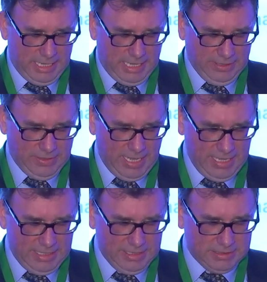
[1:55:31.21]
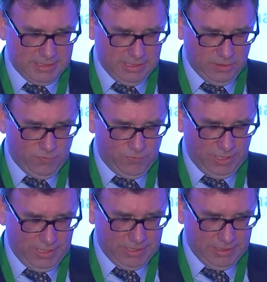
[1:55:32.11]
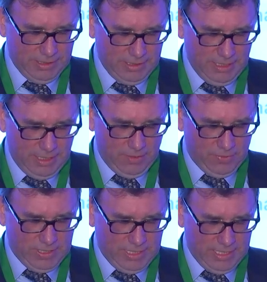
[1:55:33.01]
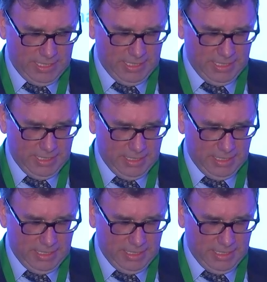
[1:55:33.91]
and that is that you fill in the